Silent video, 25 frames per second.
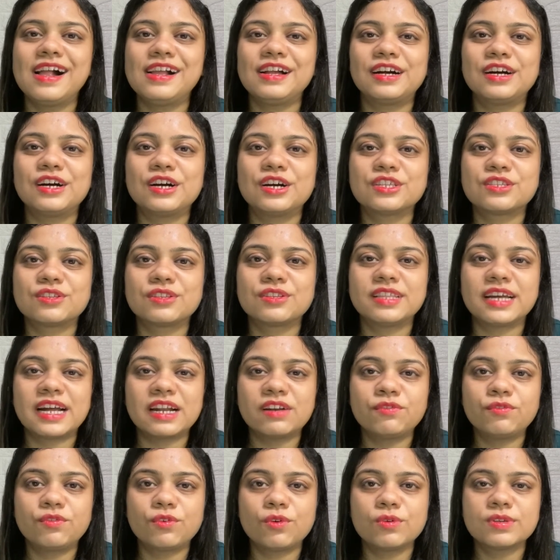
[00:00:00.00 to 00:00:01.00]
So that,
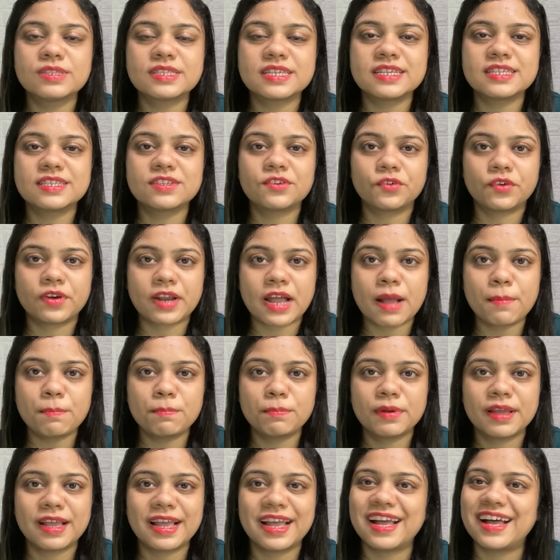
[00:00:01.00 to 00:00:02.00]
folks, is a wrap,
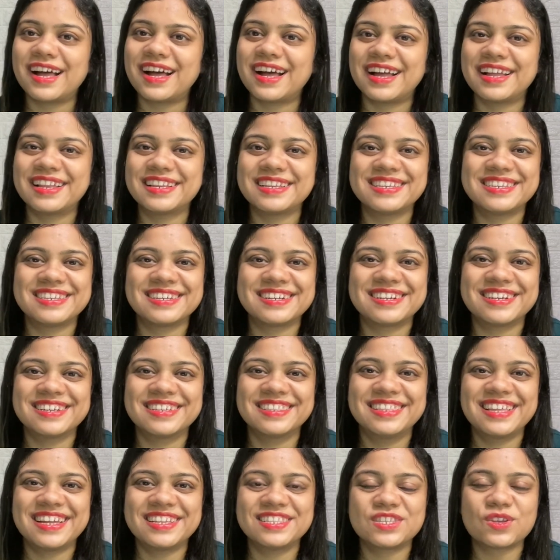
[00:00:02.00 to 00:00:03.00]
and
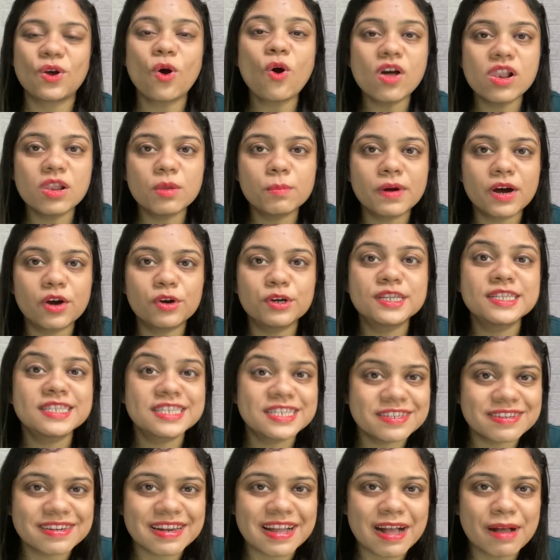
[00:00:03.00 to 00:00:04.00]
that's all about
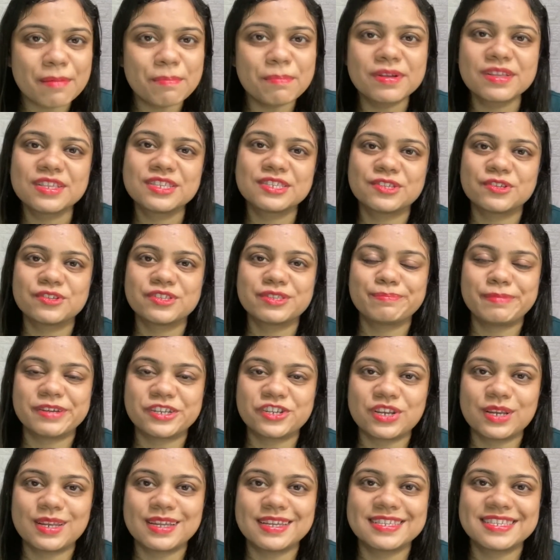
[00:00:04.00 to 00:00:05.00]
Strap. So
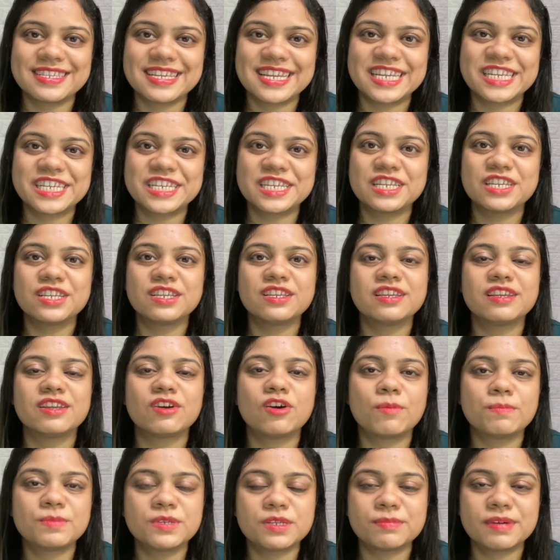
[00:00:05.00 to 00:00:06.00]
specialization,
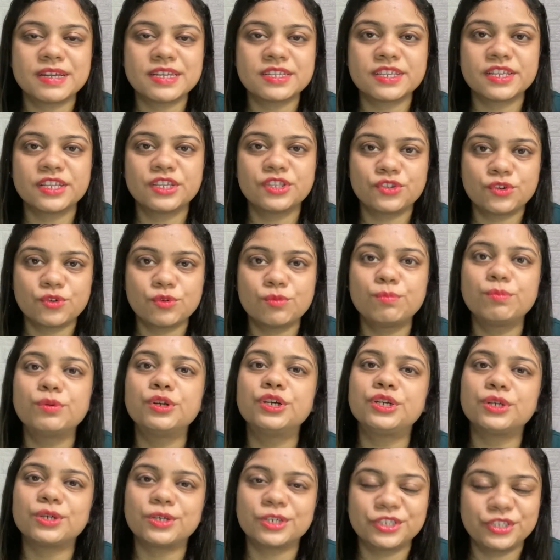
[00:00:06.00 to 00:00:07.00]
optimizing
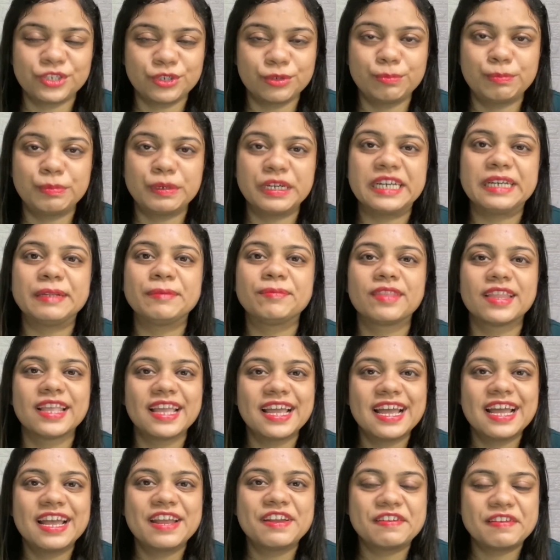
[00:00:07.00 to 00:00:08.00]
throughput,
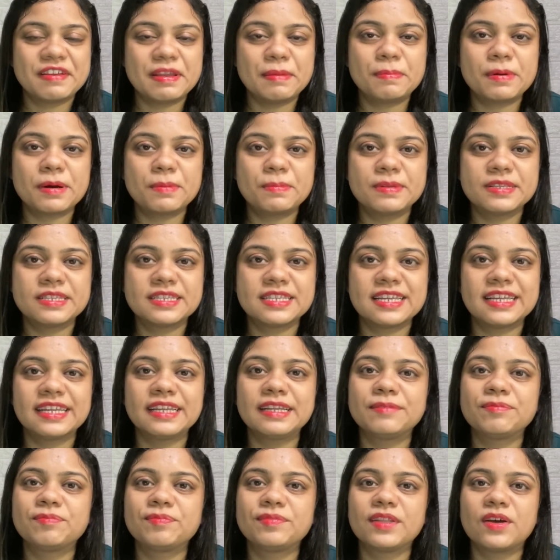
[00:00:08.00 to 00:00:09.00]
repurposing,
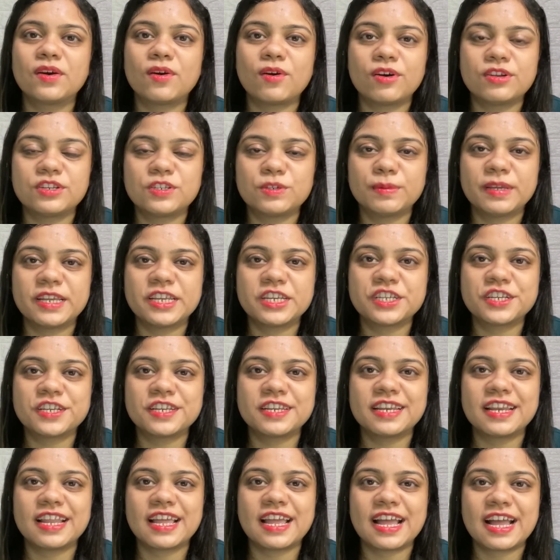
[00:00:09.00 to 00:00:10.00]

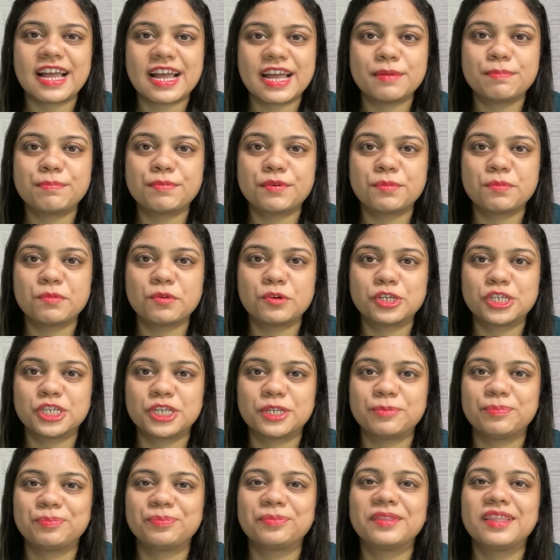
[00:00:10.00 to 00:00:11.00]
automation, and
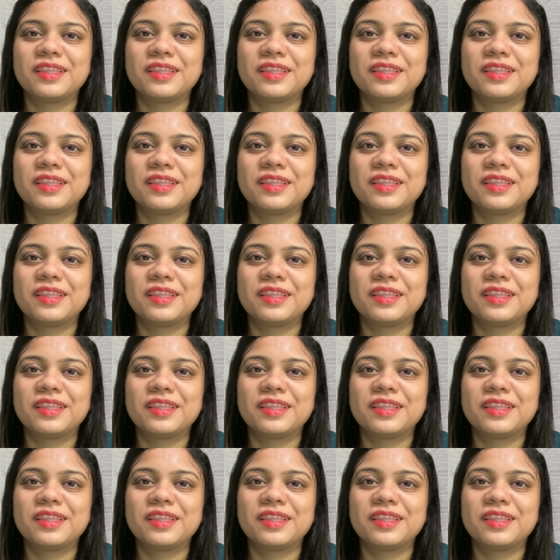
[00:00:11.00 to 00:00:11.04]
promotion.